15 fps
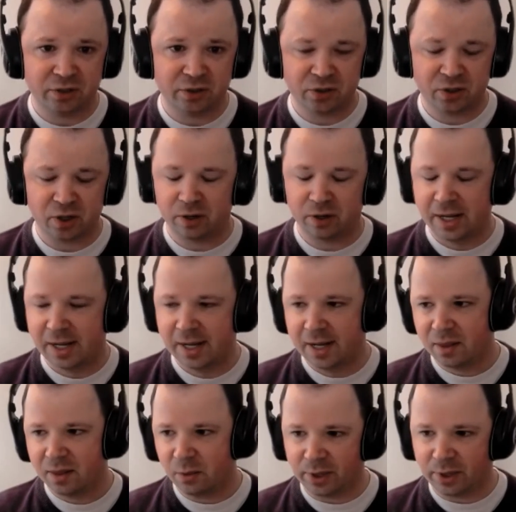So
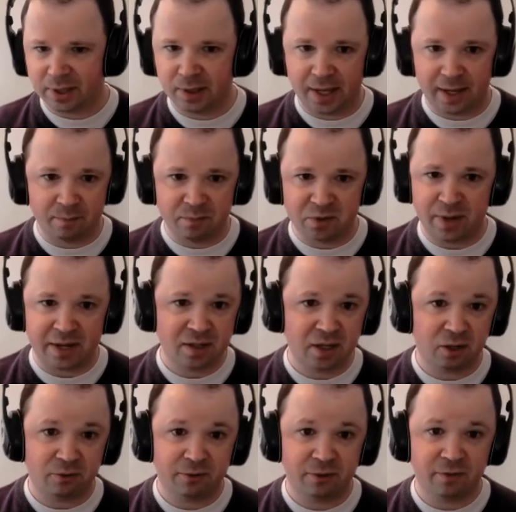there were claims about
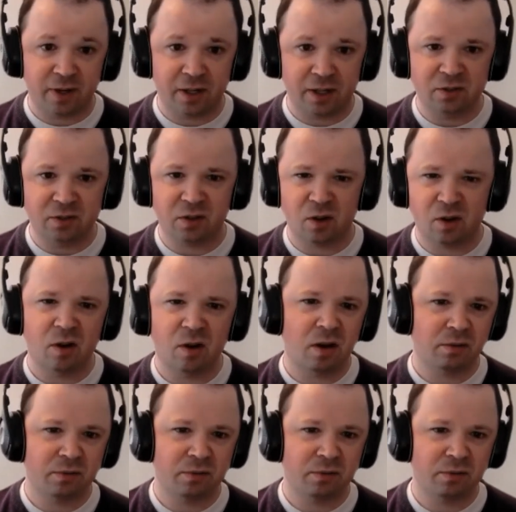10 or 15 years ago, oh,